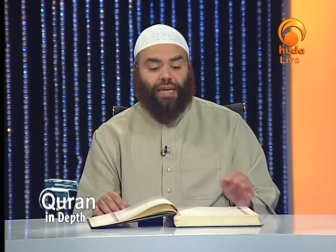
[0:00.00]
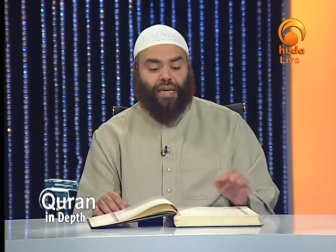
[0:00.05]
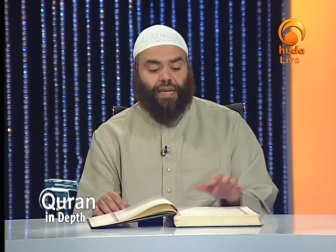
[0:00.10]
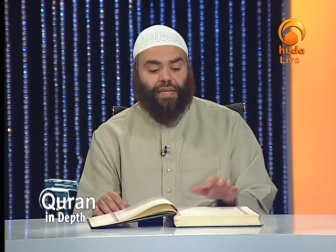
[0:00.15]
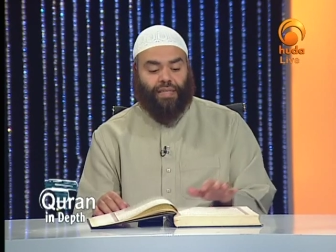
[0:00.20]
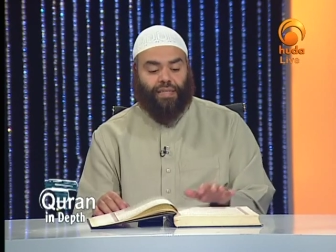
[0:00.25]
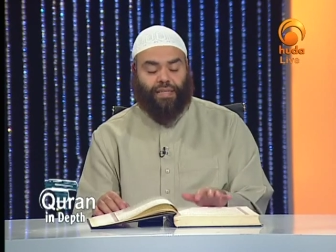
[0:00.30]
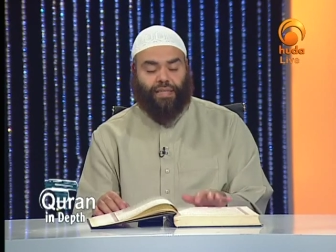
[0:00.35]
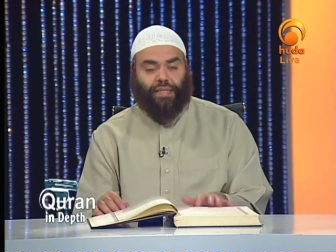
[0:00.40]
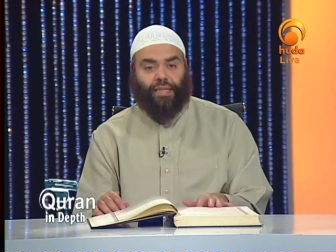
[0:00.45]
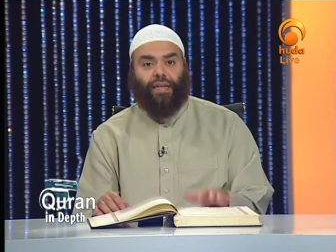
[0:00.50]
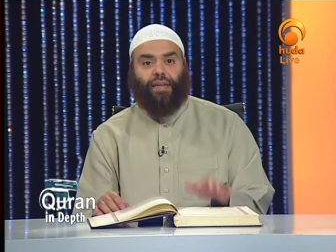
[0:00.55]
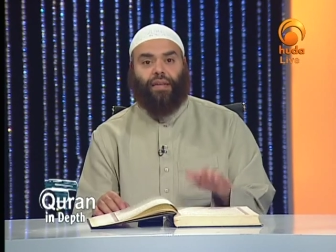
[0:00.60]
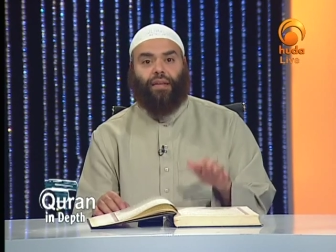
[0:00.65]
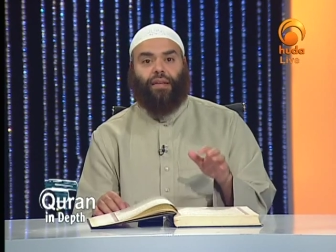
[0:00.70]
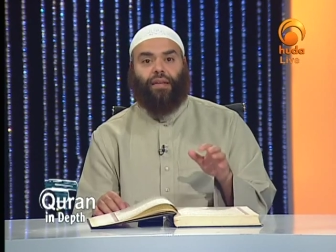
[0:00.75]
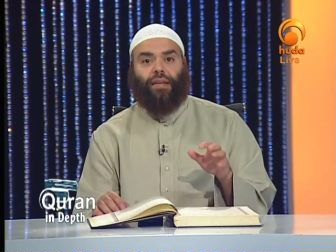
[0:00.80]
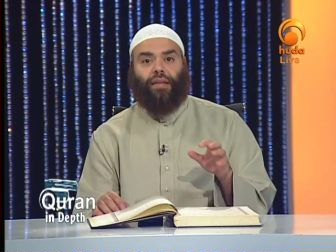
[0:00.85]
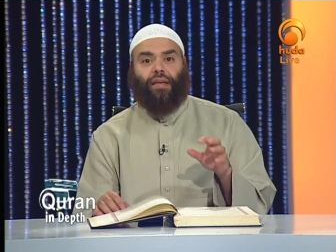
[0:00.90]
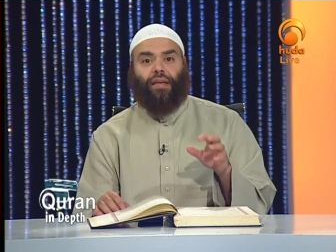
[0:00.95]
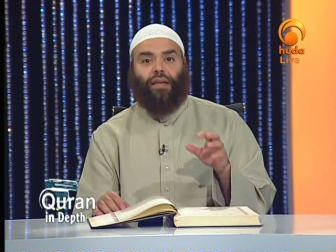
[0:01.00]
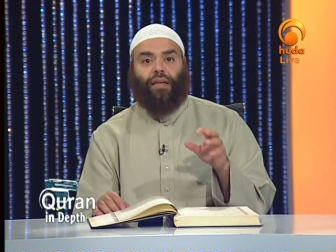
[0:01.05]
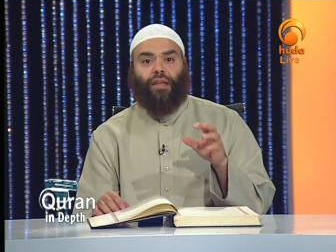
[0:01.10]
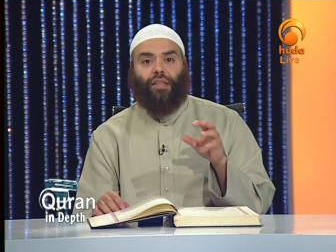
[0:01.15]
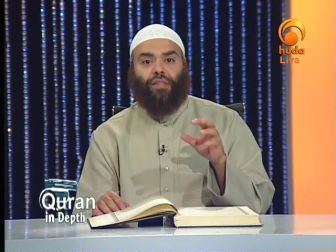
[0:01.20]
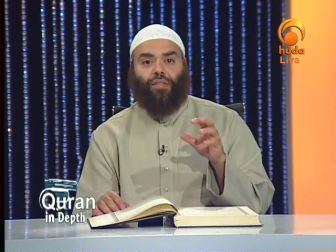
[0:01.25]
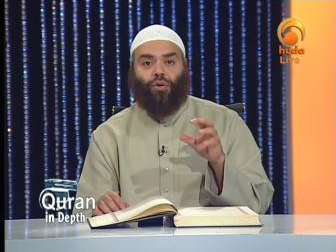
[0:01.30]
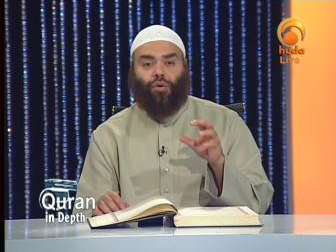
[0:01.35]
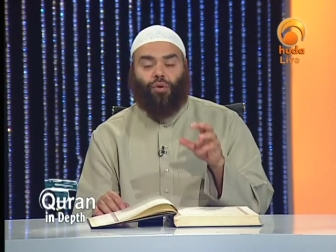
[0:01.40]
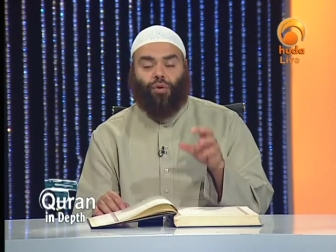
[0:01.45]
it's still,
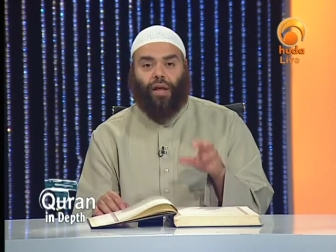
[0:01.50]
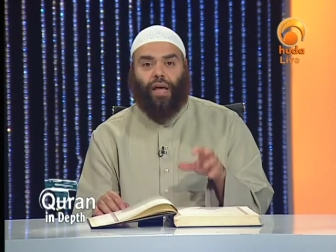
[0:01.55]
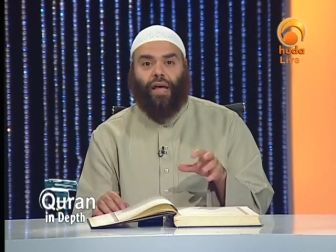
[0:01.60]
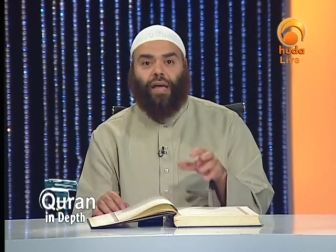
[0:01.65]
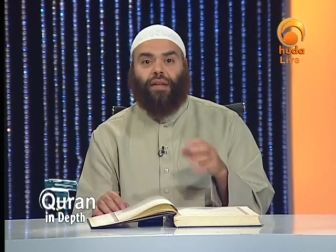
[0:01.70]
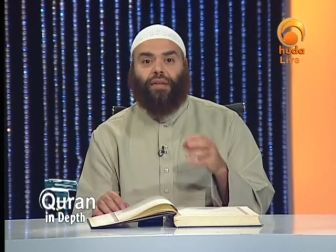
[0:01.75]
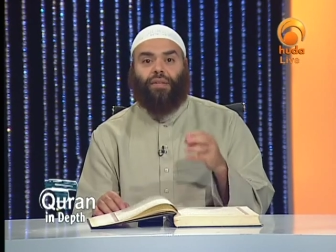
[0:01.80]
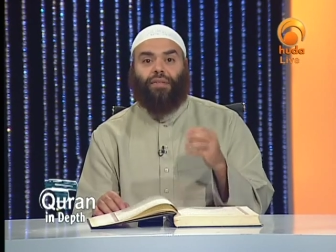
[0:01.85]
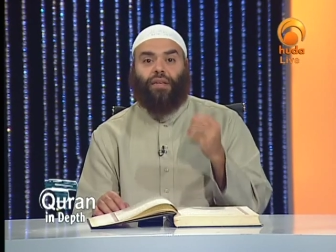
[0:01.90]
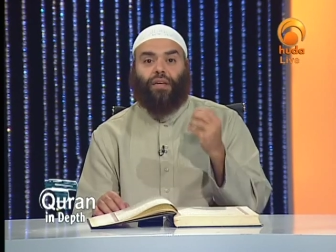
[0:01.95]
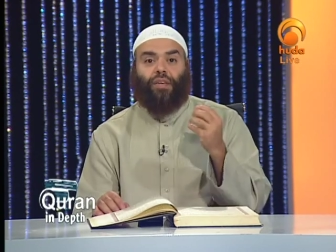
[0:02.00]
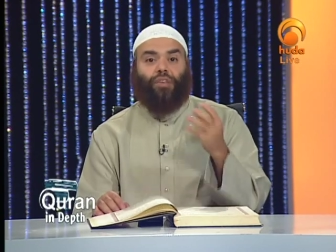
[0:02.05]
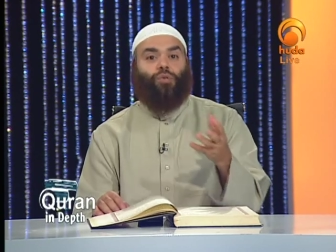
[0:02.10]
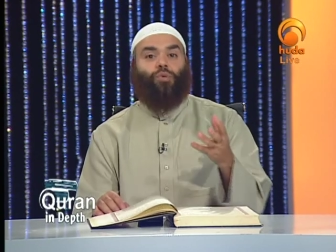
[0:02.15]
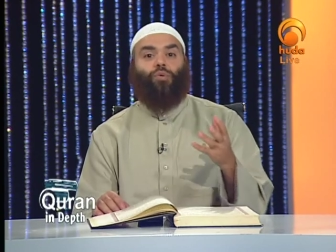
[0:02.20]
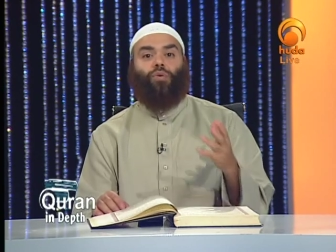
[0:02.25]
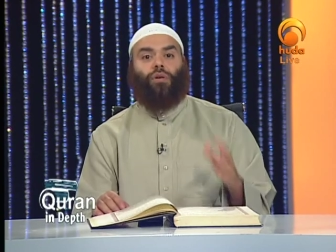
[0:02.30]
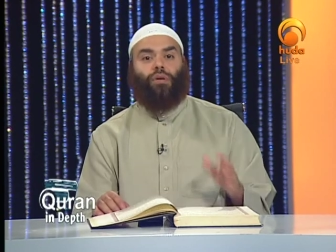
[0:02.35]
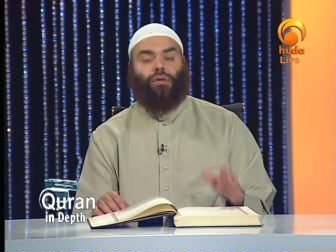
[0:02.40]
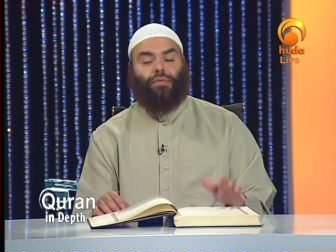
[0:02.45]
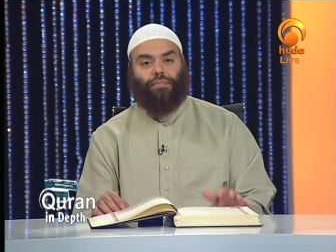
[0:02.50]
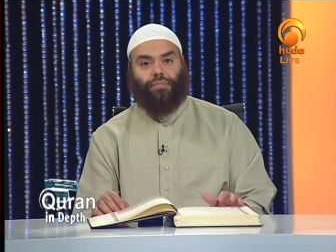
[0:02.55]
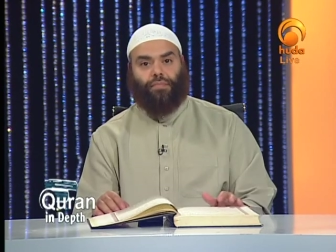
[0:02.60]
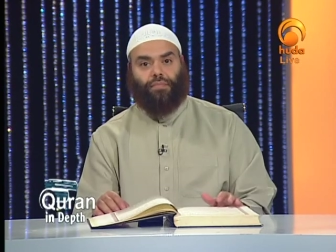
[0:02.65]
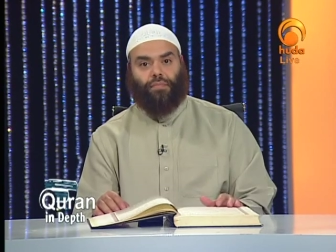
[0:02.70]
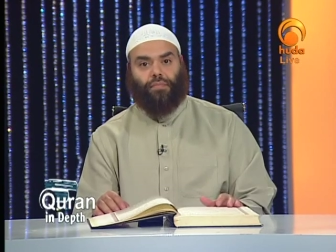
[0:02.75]
the Quran is the cure.